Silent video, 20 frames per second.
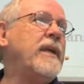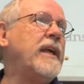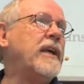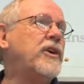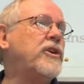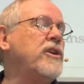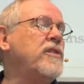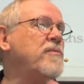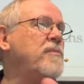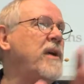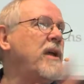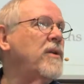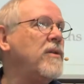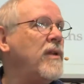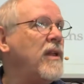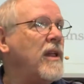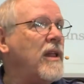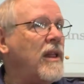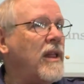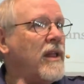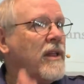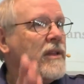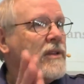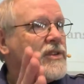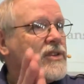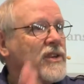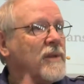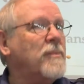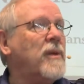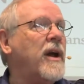It could have been
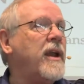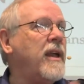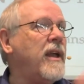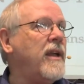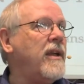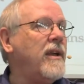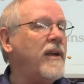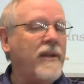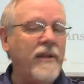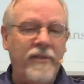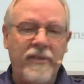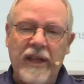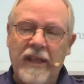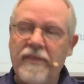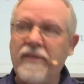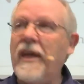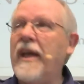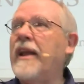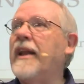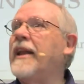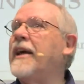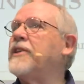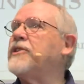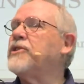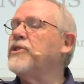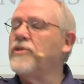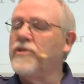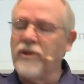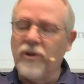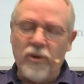somebody that they
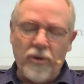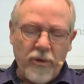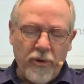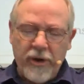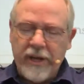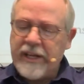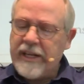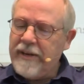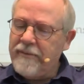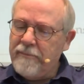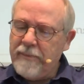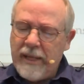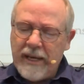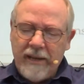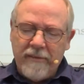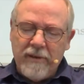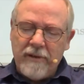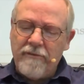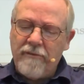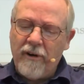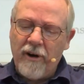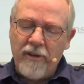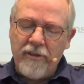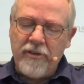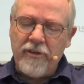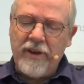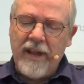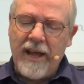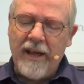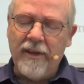led to the Lord, or it could have been even
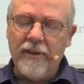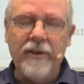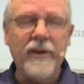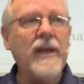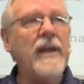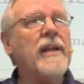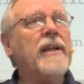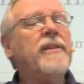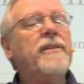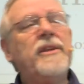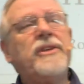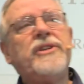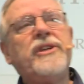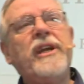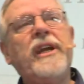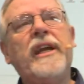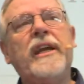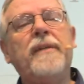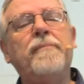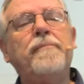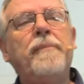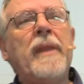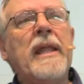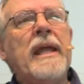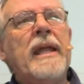farther down the chain.